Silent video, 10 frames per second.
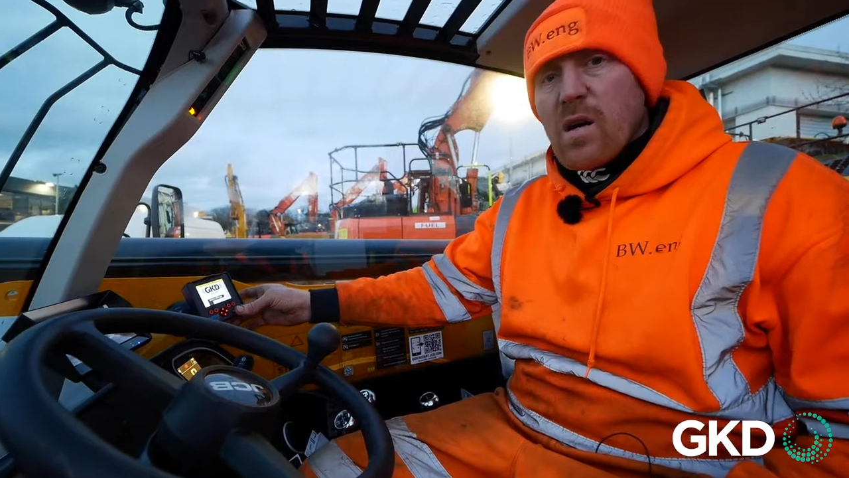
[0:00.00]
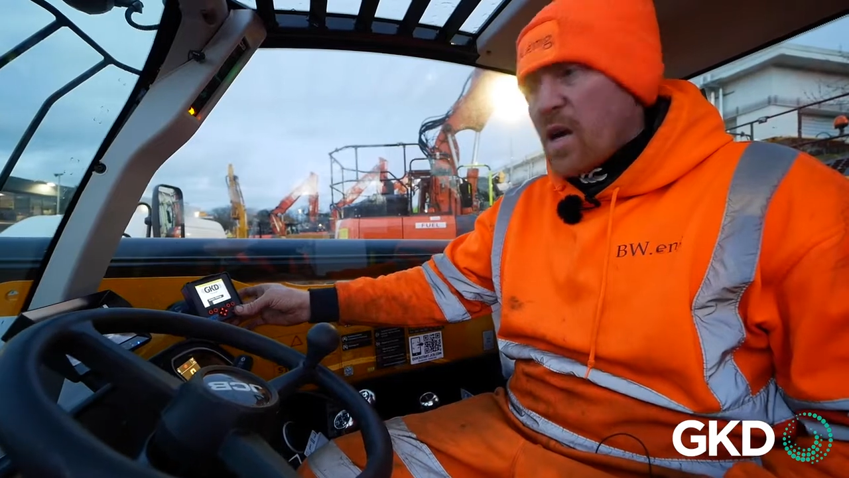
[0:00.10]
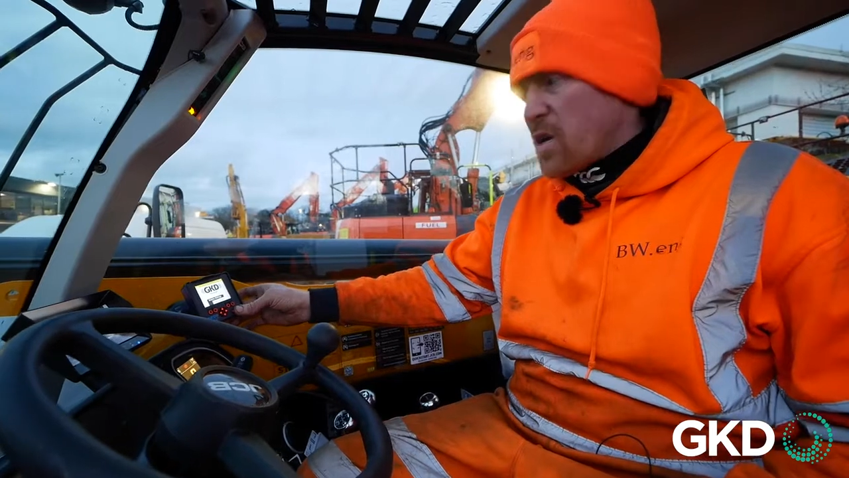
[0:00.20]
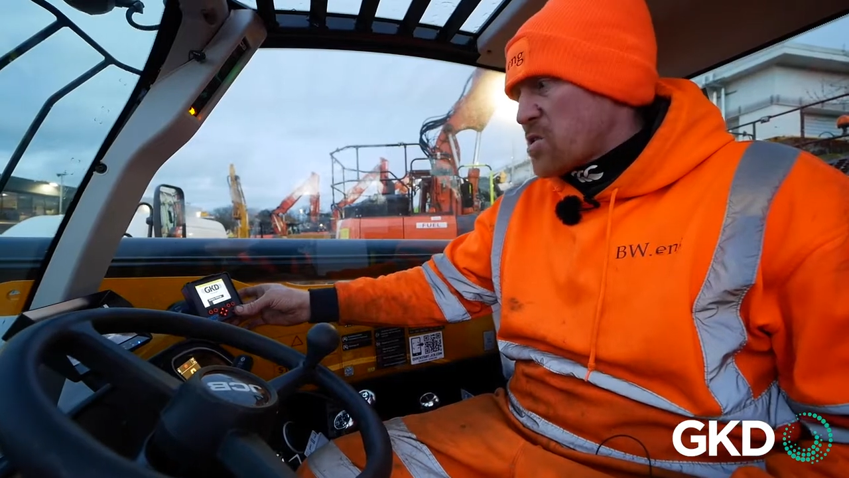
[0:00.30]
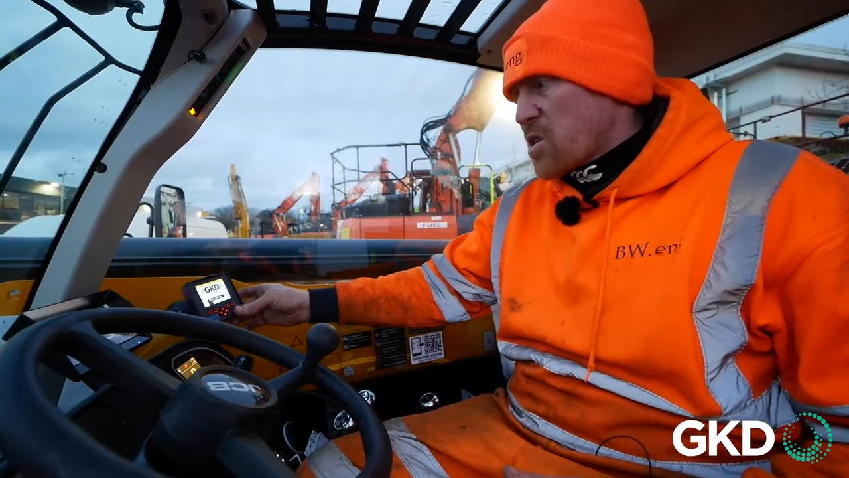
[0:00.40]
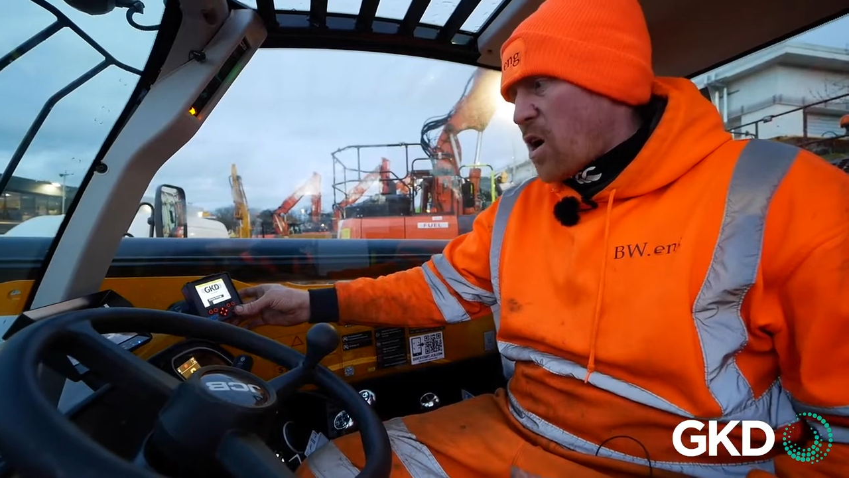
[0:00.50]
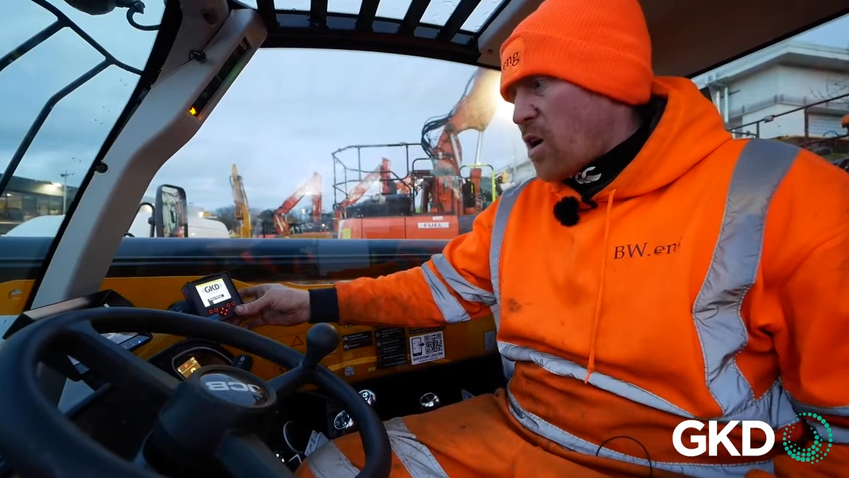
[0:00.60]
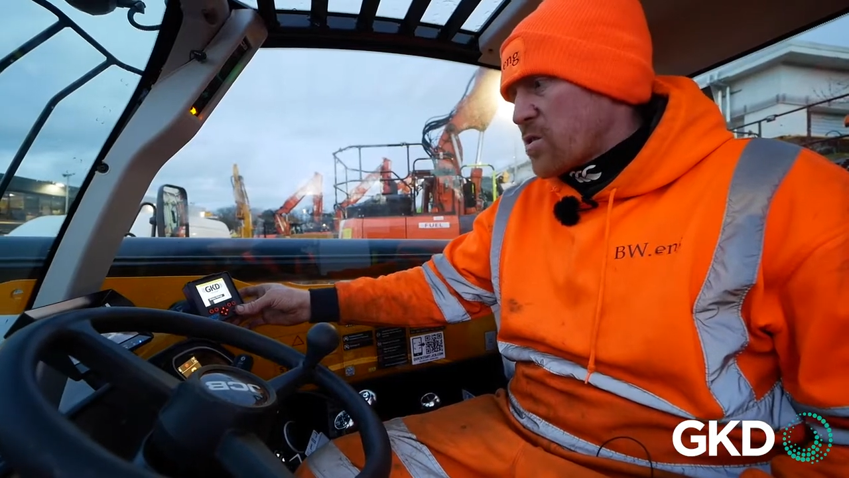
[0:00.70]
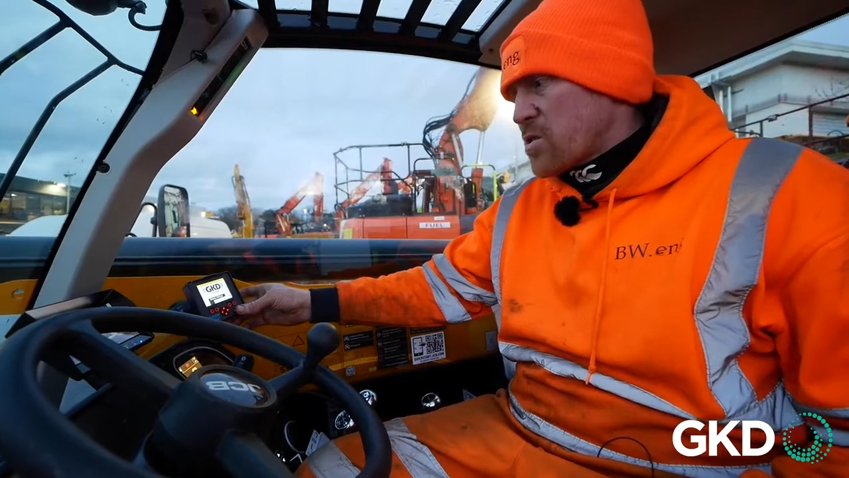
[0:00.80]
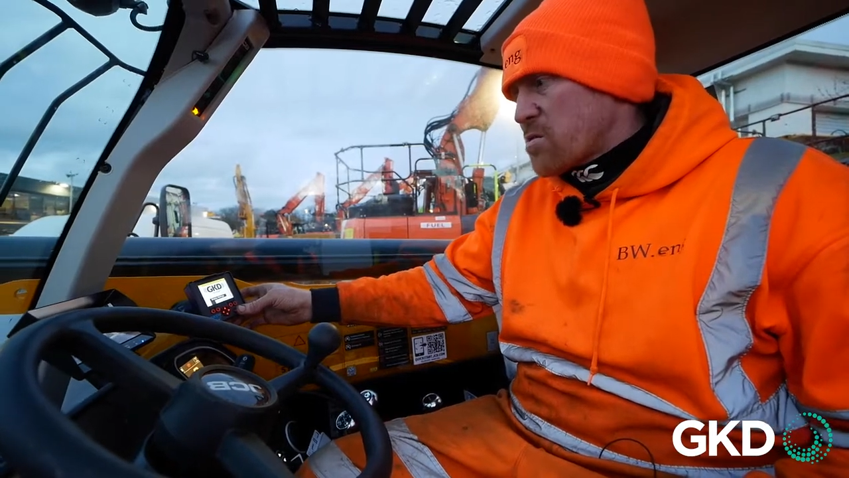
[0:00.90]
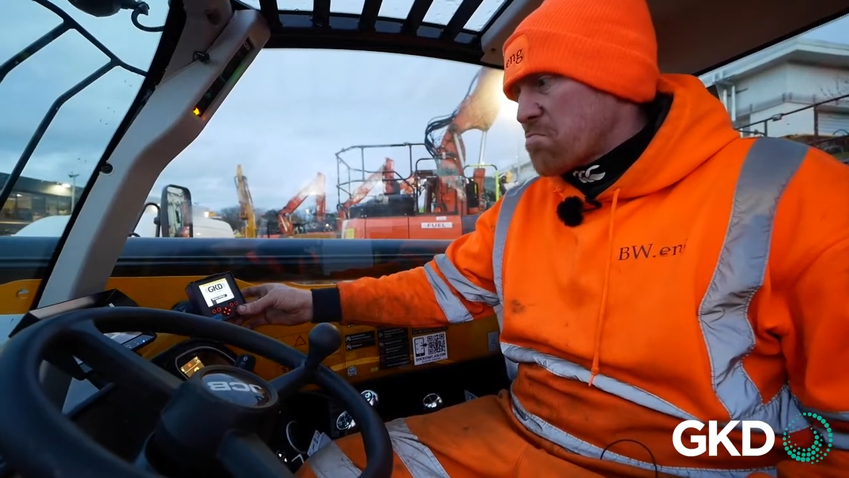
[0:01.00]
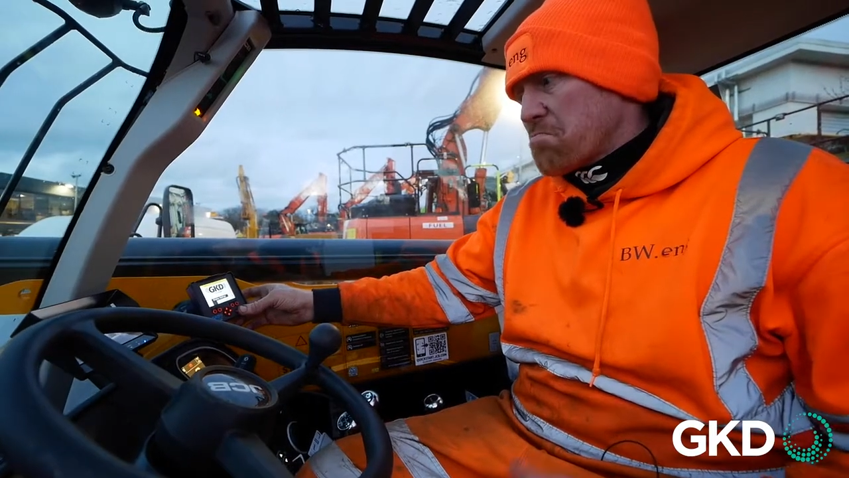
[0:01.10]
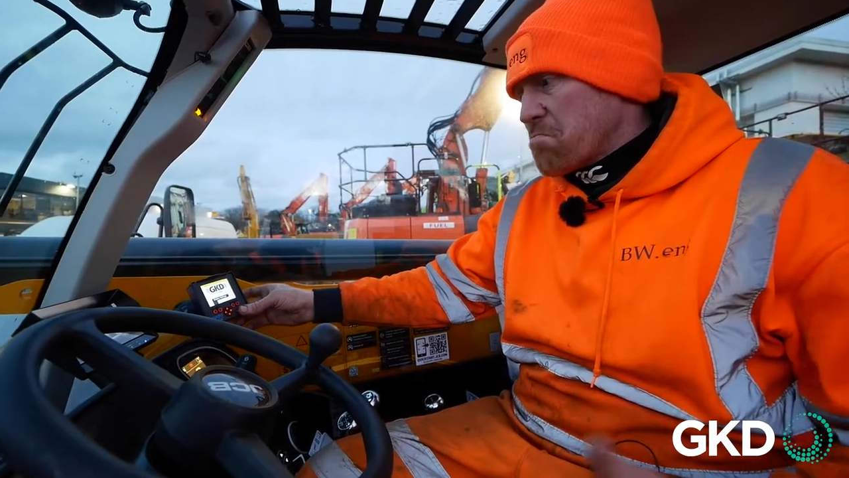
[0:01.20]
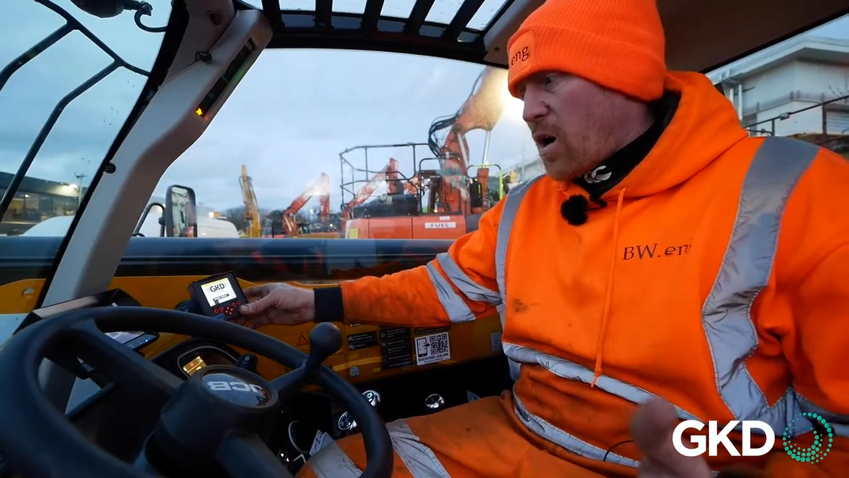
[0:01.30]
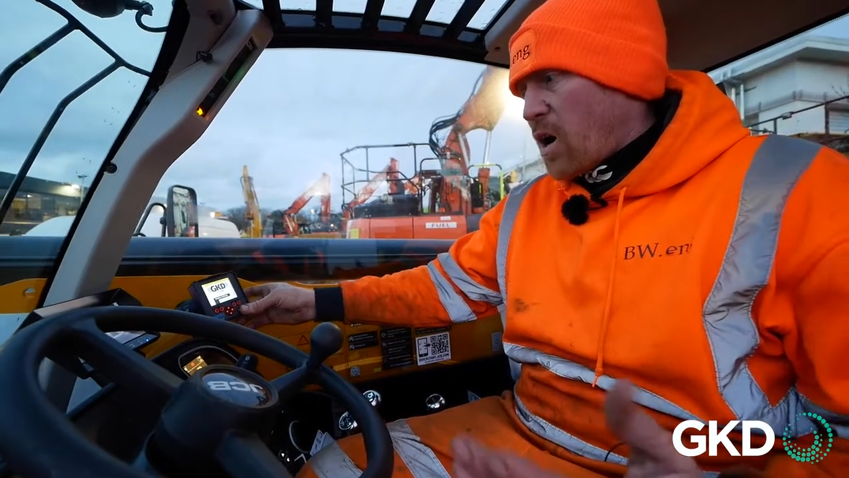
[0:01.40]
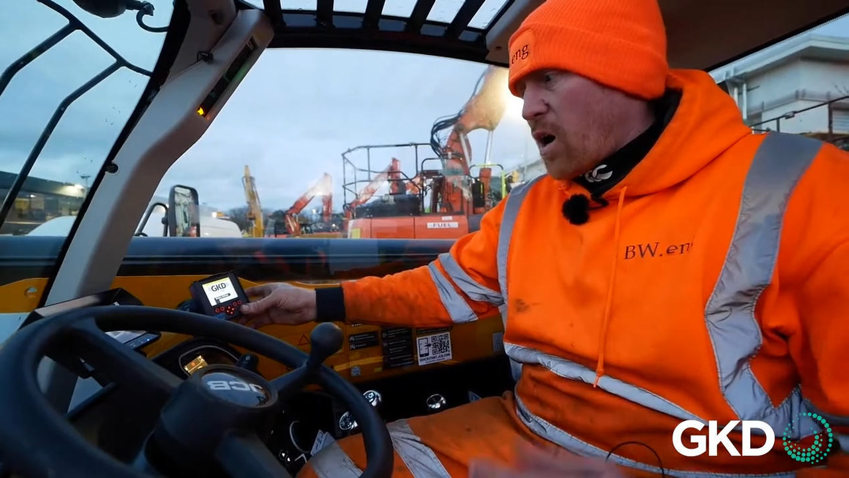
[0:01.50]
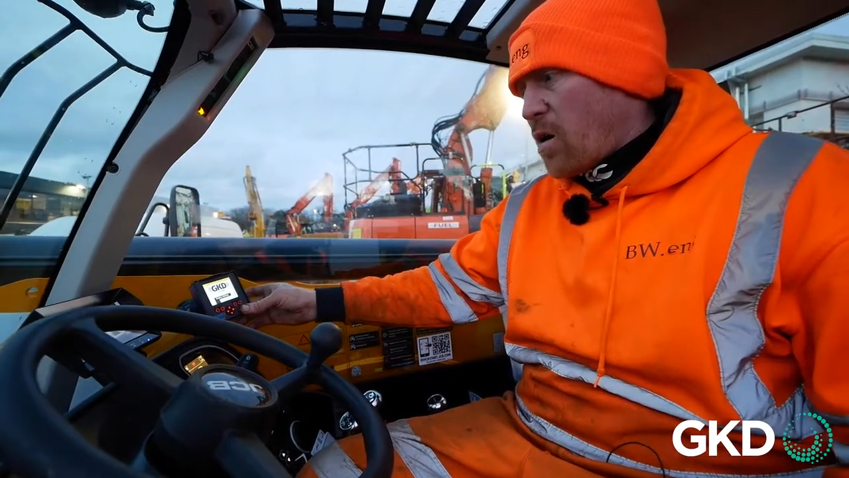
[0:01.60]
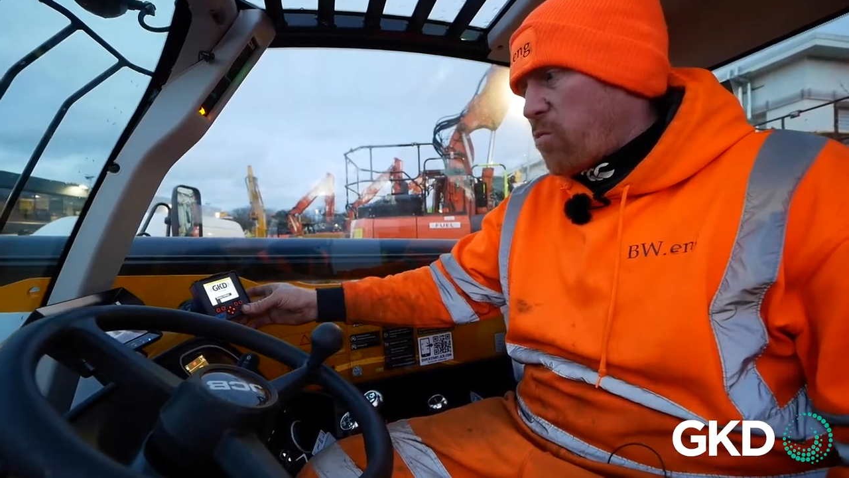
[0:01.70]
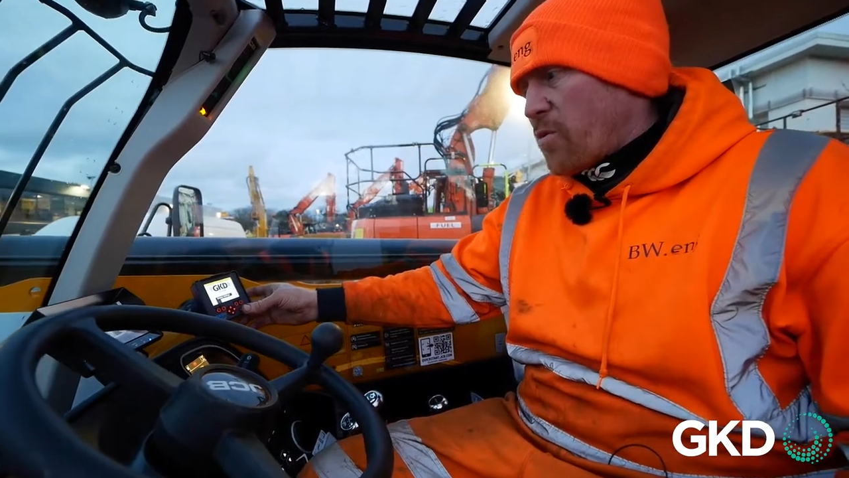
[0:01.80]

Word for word: It starts uh,